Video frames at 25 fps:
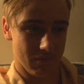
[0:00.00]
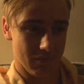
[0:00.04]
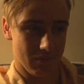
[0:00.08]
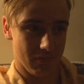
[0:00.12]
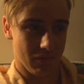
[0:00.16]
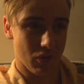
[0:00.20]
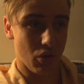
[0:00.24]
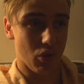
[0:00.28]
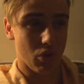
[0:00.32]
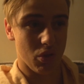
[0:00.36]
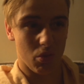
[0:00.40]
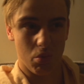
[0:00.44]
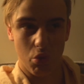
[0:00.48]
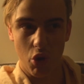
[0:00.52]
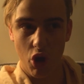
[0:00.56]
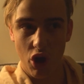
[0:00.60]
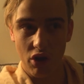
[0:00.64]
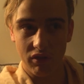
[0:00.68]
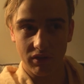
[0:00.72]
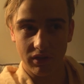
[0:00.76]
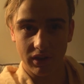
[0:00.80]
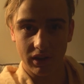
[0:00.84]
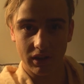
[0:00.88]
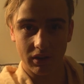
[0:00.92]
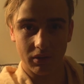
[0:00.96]
not the
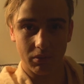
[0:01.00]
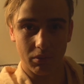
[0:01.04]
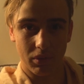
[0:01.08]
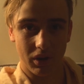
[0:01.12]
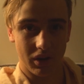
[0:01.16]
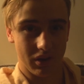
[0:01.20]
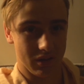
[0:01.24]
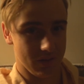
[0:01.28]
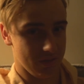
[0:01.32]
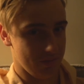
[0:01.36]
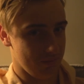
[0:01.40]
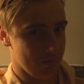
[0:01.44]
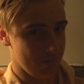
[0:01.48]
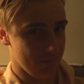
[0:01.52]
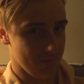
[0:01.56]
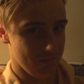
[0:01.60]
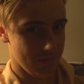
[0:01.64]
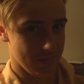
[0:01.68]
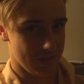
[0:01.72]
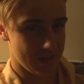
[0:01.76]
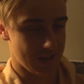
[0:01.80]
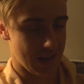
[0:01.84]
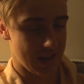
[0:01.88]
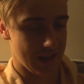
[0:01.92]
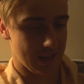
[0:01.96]
perfect, because
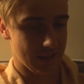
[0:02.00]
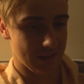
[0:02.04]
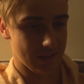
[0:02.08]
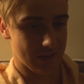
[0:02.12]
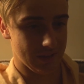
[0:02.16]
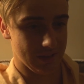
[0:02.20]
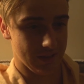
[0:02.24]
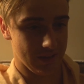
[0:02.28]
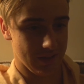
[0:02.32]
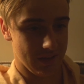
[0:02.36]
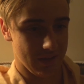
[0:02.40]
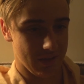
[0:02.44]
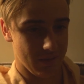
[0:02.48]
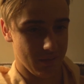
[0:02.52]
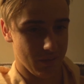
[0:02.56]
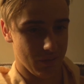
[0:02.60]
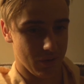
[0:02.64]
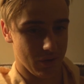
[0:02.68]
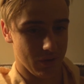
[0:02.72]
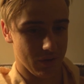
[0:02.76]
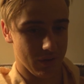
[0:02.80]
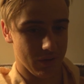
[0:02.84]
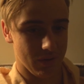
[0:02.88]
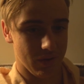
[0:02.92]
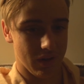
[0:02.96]
mistakes are
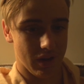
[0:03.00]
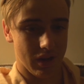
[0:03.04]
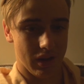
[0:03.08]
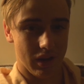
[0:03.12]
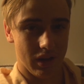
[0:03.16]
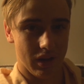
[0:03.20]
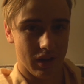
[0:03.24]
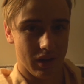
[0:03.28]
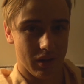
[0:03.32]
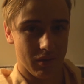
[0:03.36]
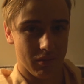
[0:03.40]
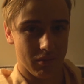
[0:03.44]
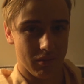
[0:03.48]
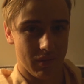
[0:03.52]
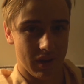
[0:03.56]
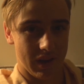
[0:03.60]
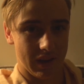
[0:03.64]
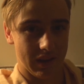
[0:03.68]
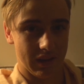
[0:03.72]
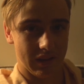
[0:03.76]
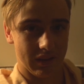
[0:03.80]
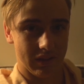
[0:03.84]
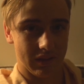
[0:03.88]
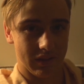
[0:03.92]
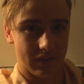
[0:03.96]
what
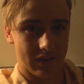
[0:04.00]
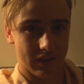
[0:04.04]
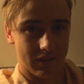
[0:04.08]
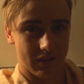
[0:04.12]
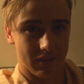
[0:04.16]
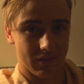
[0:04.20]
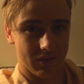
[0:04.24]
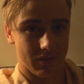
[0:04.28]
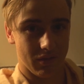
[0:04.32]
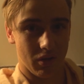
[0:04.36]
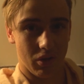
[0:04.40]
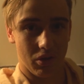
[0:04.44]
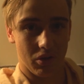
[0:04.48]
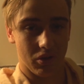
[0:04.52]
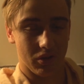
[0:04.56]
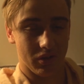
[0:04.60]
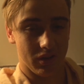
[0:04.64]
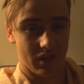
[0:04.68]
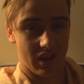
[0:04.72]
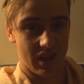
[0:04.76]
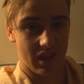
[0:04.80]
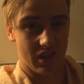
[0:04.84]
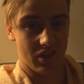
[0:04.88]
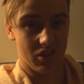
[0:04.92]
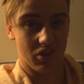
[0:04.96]
make photos
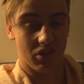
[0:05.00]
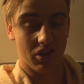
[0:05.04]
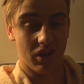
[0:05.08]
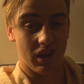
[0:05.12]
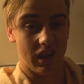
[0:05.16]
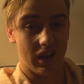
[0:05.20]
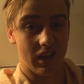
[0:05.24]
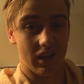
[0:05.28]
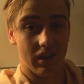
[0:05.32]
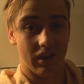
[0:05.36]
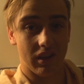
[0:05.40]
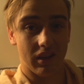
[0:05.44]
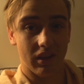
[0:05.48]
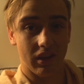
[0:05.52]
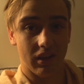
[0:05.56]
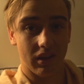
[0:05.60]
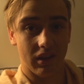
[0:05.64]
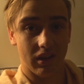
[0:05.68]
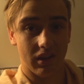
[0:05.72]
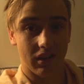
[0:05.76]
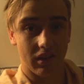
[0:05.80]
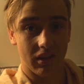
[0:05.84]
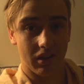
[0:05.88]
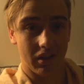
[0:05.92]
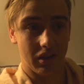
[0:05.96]
their unique
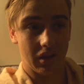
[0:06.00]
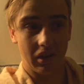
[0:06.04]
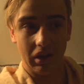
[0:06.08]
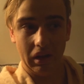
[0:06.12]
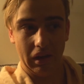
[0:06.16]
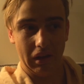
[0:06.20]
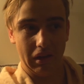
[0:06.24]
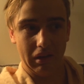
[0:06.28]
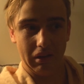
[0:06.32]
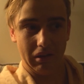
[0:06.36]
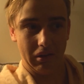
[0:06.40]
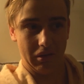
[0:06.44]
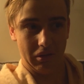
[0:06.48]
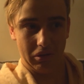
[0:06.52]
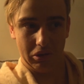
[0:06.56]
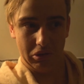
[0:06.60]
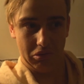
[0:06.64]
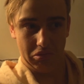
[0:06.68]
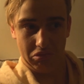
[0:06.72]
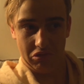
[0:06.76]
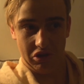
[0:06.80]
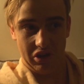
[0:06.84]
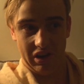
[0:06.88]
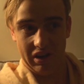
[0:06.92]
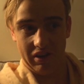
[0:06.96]

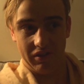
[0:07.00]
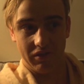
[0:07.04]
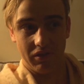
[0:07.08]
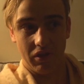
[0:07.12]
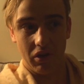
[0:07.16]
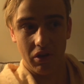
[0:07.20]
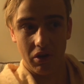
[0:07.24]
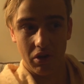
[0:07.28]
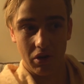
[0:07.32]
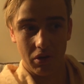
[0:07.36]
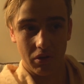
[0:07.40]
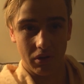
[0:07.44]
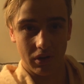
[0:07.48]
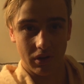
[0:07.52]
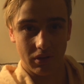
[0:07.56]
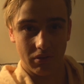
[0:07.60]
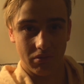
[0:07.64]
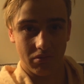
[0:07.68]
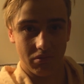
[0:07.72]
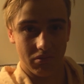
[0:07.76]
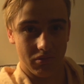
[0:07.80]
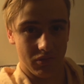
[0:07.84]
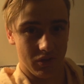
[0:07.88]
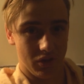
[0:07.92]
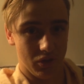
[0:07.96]
photo and
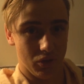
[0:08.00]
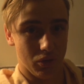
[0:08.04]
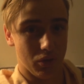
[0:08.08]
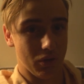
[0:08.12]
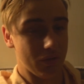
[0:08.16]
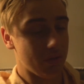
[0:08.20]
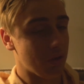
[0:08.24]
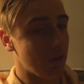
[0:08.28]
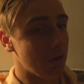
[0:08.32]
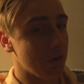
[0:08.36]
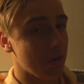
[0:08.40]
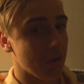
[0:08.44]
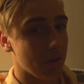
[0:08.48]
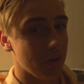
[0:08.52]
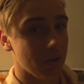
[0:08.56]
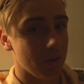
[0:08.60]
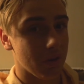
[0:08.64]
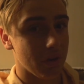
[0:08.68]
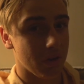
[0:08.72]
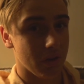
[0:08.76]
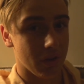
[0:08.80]
your photo.